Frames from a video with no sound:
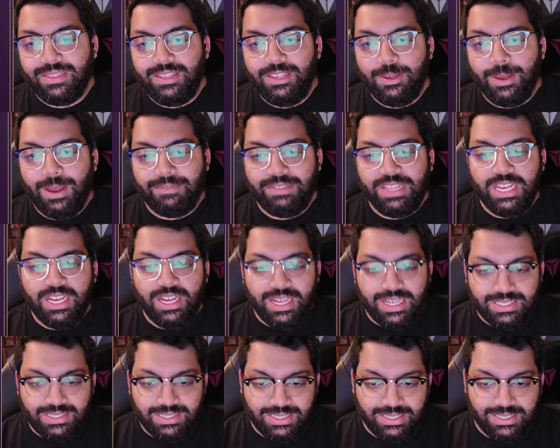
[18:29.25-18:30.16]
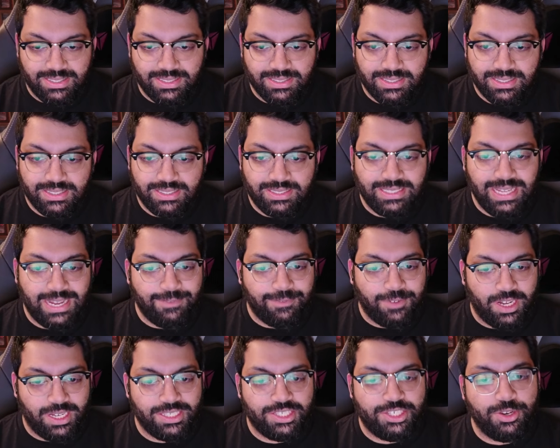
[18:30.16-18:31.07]
You have the Ursin.
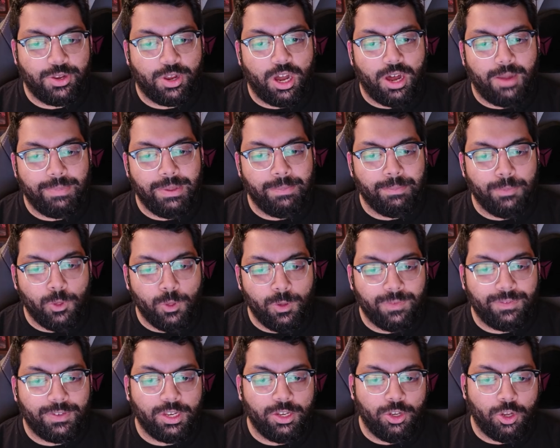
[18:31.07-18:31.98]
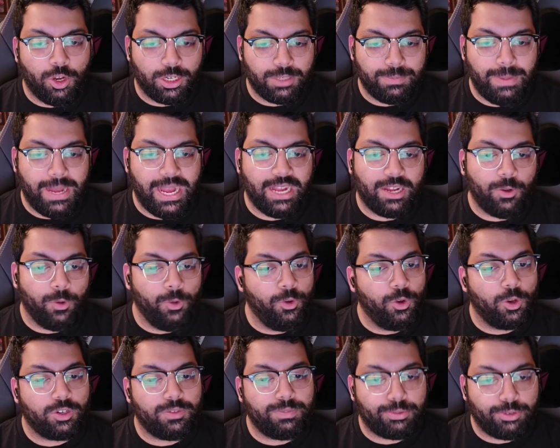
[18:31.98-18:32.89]
Steadfast. You can't be moved, knocked back, or
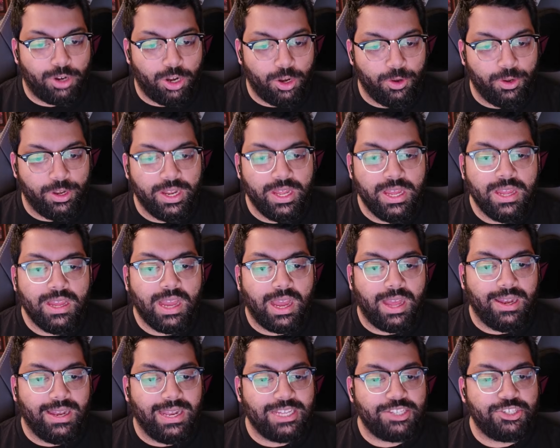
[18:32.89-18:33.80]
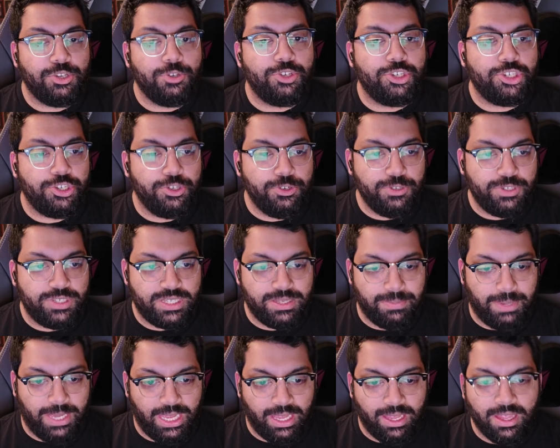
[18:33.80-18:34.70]
knocked prone unless you choose to
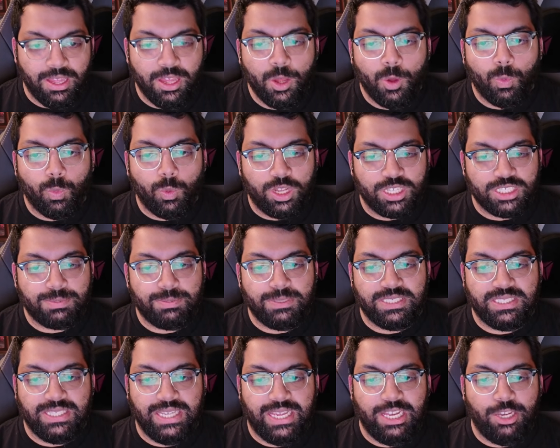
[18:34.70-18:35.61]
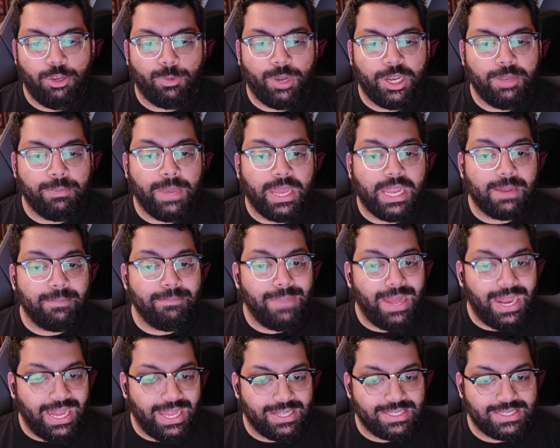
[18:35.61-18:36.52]
be. Once per scene, when you make a
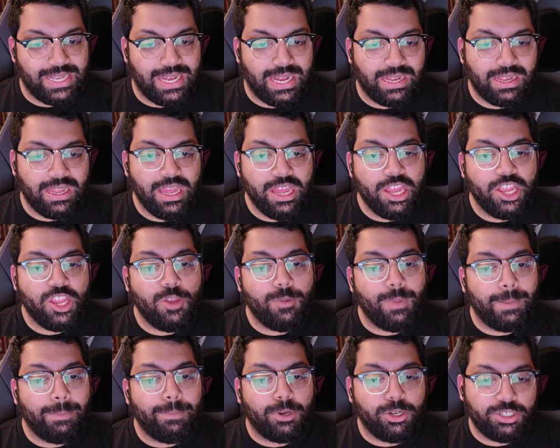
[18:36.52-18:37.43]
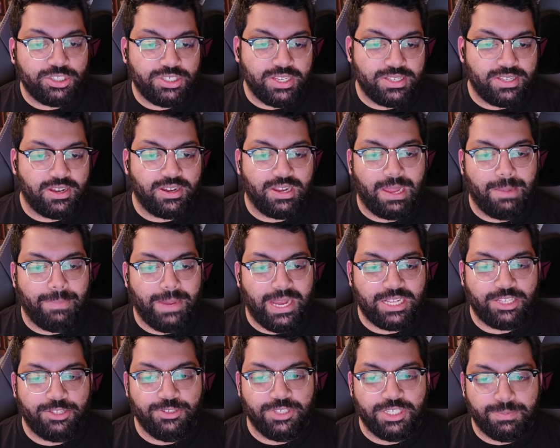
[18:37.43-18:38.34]
melee attack, you may push the target
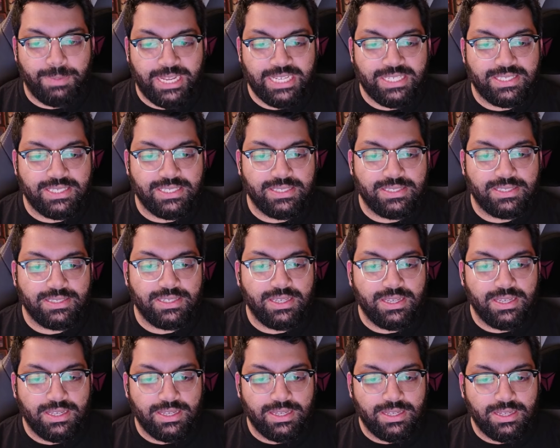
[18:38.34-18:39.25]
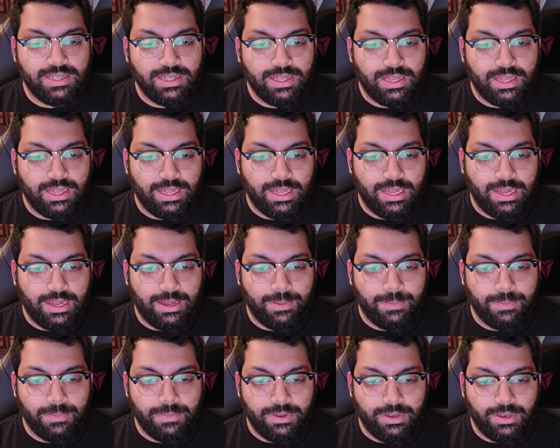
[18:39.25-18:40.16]
back 2 spaces.
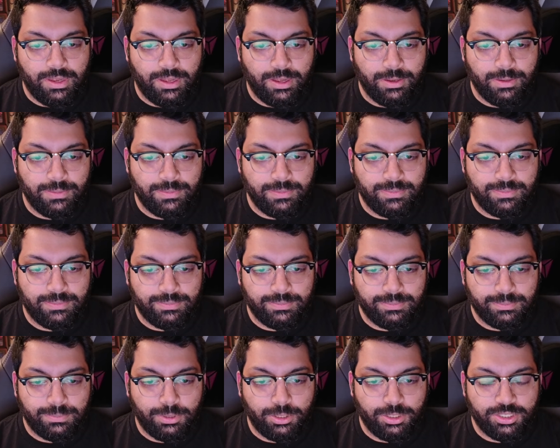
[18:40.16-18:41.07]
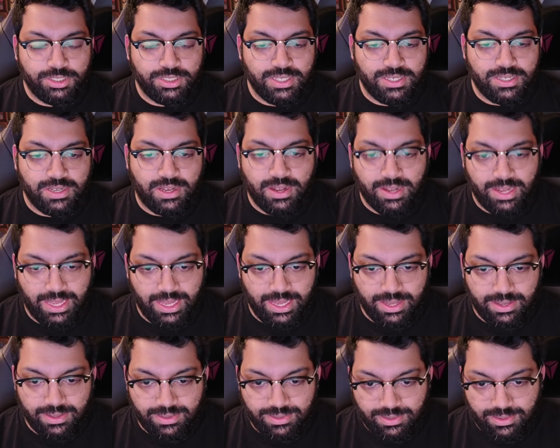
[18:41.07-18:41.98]
No. Push the
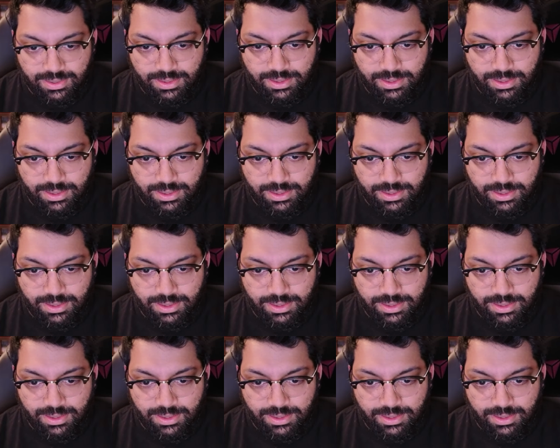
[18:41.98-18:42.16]
target